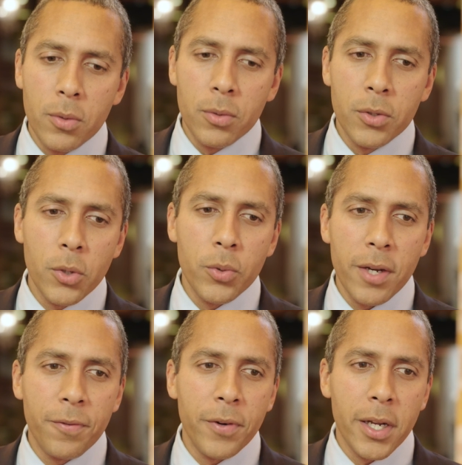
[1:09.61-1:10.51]
so
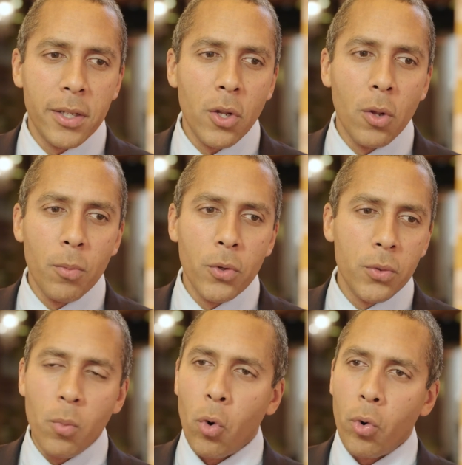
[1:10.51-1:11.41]
different. It's
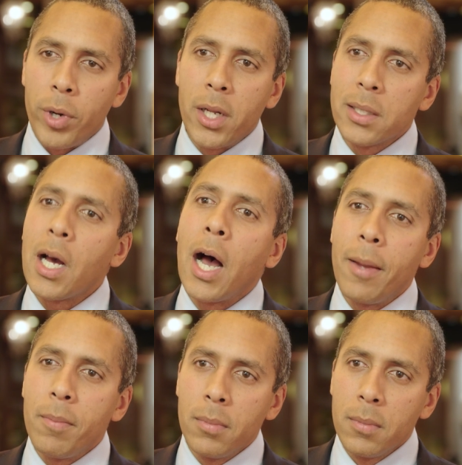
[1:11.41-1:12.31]
almost more real
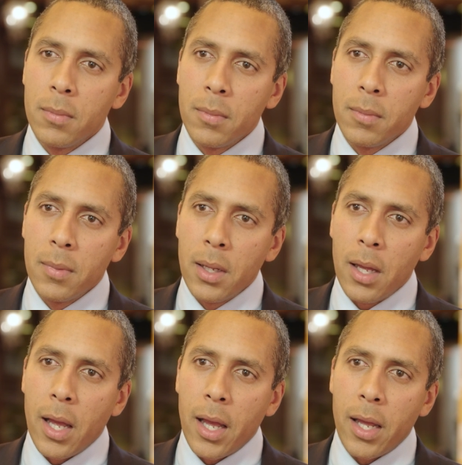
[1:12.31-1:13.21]
time,
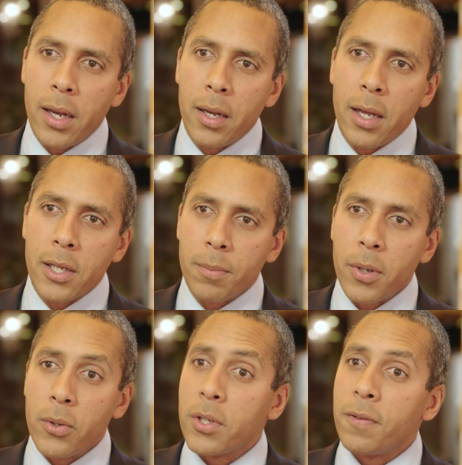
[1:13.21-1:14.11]
and as
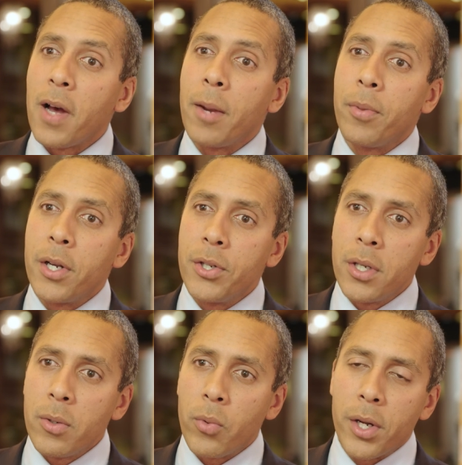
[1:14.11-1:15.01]
opposed to
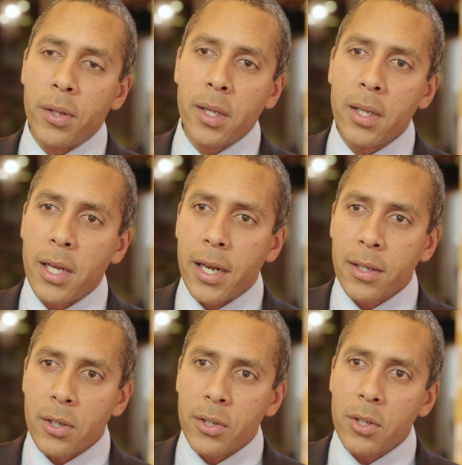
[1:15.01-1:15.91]
fibrinogen, where the
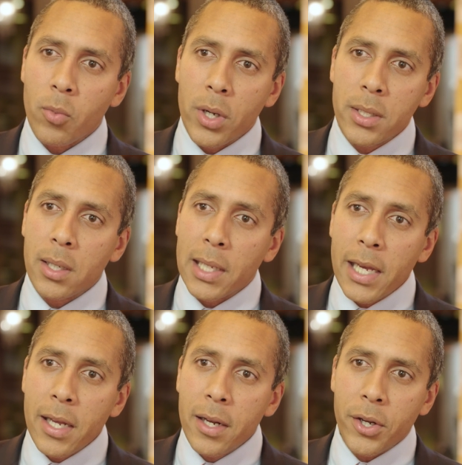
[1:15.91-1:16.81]
kinetics are somewhat
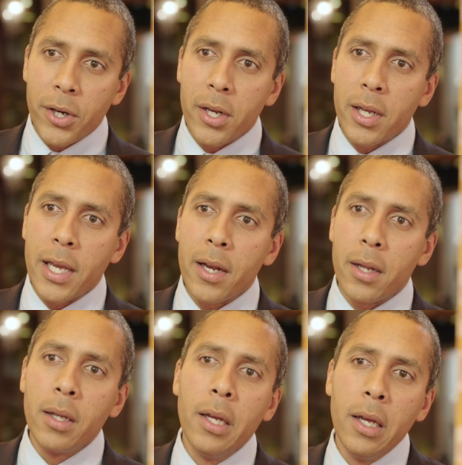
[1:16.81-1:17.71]
delayed, and you're going to get
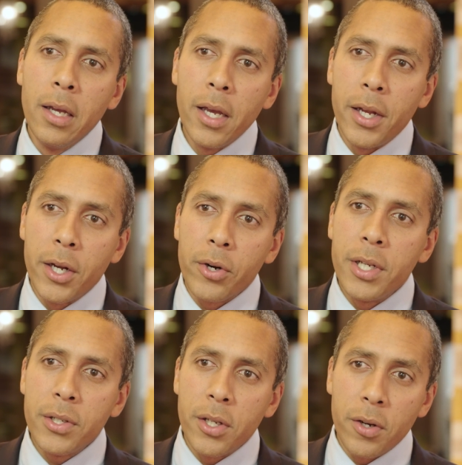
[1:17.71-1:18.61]
an
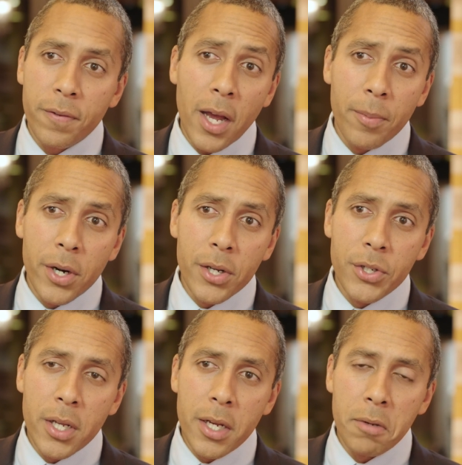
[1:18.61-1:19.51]
increase in your
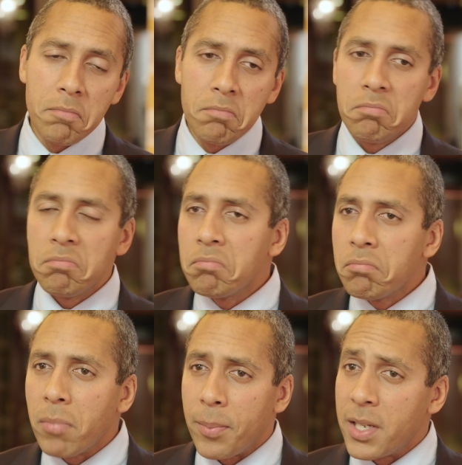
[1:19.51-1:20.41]
fibrinogen
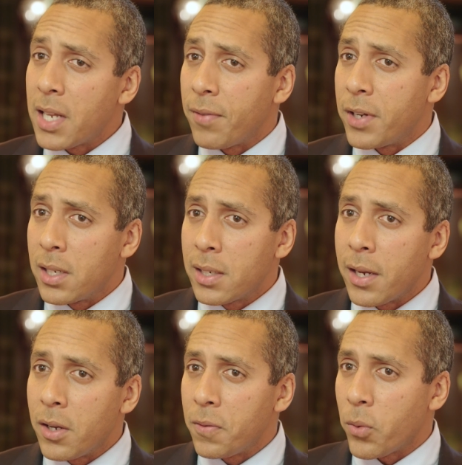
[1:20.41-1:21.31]
in maybe 7 to
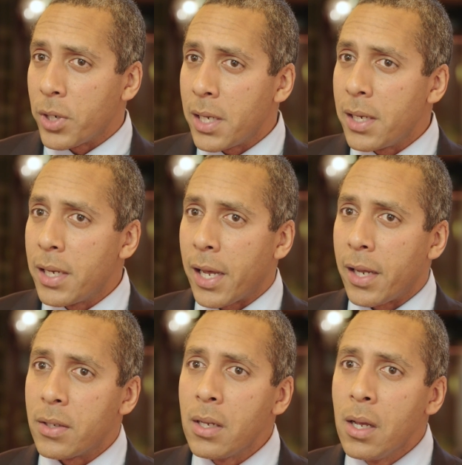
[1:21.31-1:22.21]
10 to 14
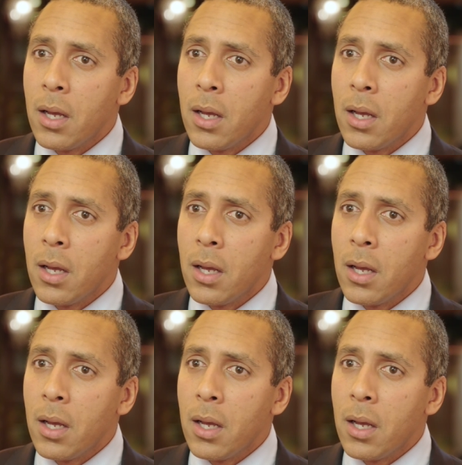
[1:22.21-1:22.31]
days.